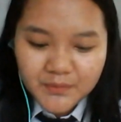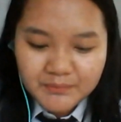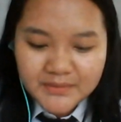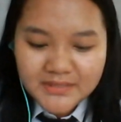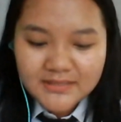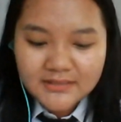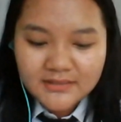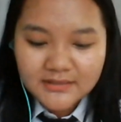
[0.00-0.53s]

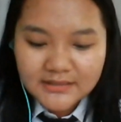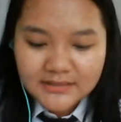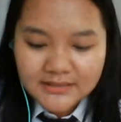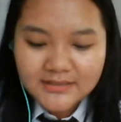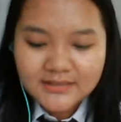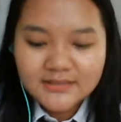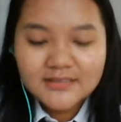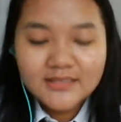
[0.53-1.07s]
women
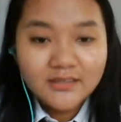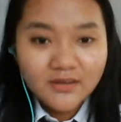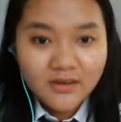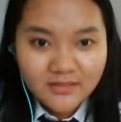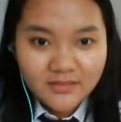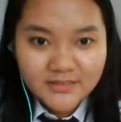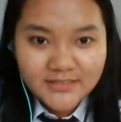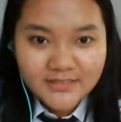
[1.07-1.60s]
clinical
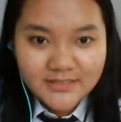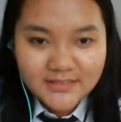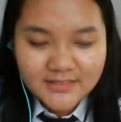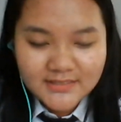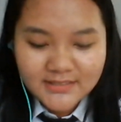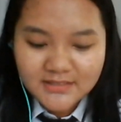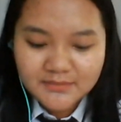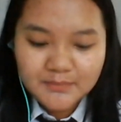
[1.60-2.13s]
psychologists,
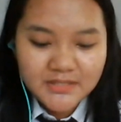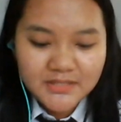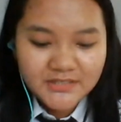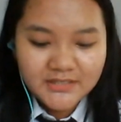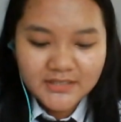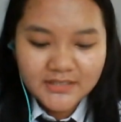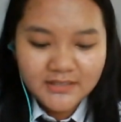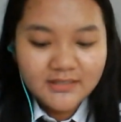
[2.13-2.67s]

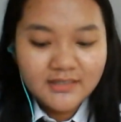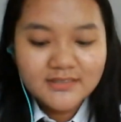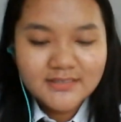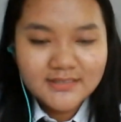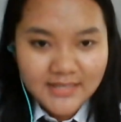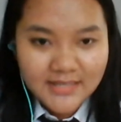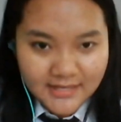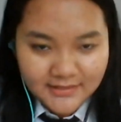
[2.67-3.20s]
especially in our
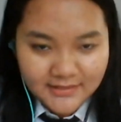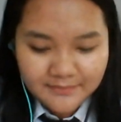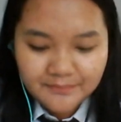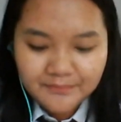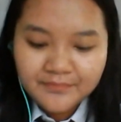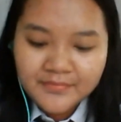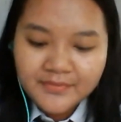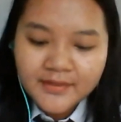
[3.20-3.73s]
state,
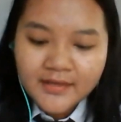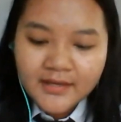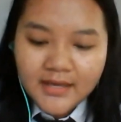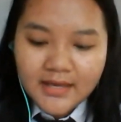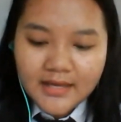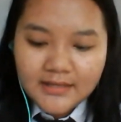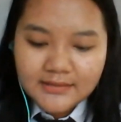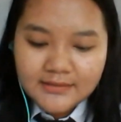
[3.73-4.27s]

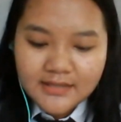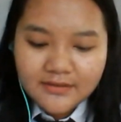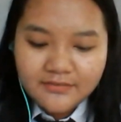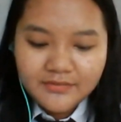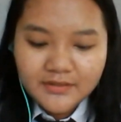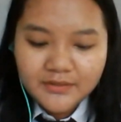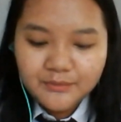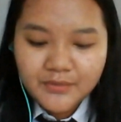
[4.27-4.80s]
and
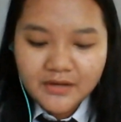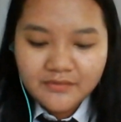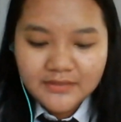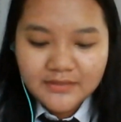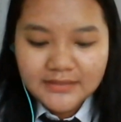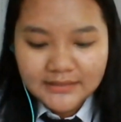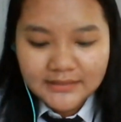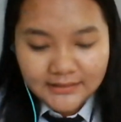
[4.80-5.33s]
having a
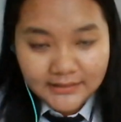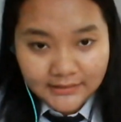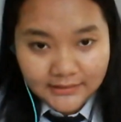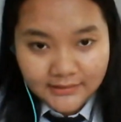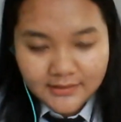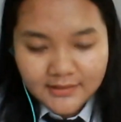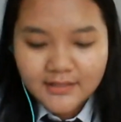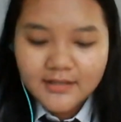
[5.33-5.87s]
private
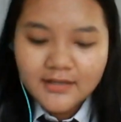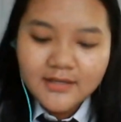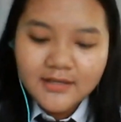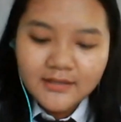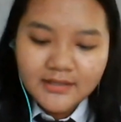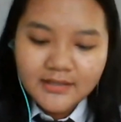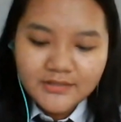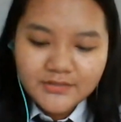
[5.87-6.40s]
clinic,
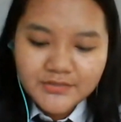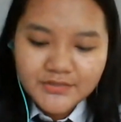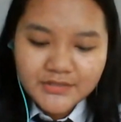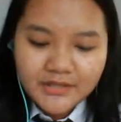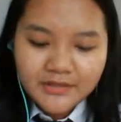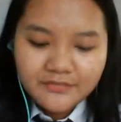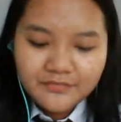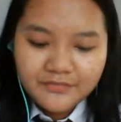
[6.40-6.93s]
can you
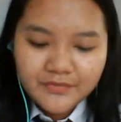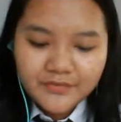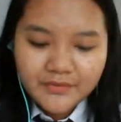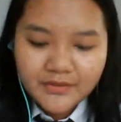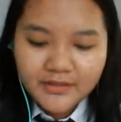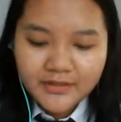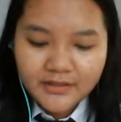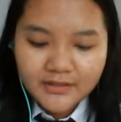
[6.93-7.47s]
share a
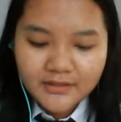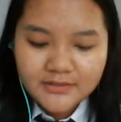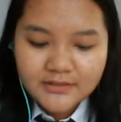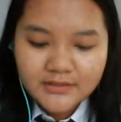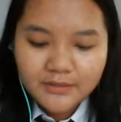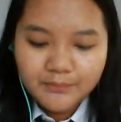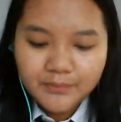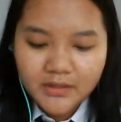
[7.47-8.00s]
few things
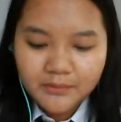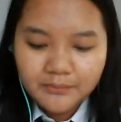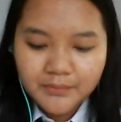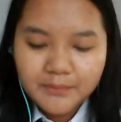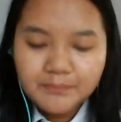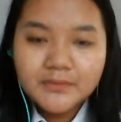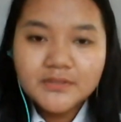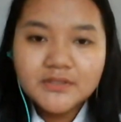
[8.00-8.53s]
about
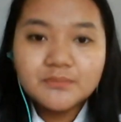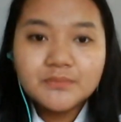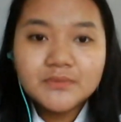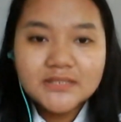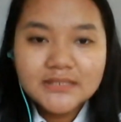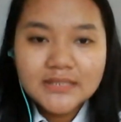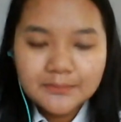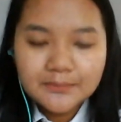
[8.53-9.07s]
people's
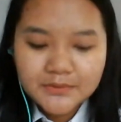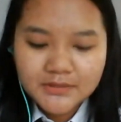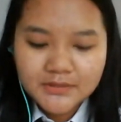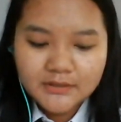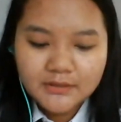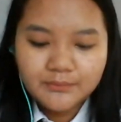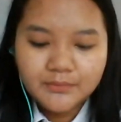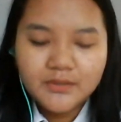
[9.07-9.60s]

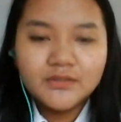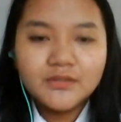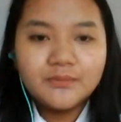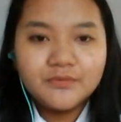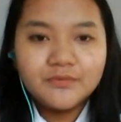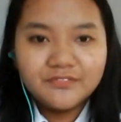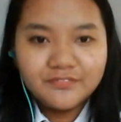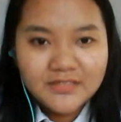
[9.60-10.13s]
perception about the
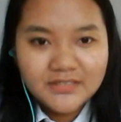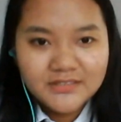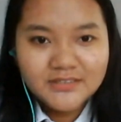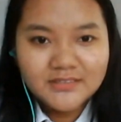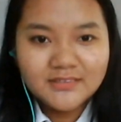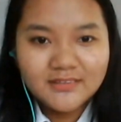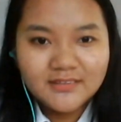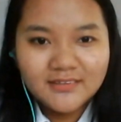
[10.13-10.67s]

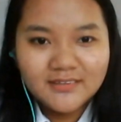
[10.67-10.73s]
profession?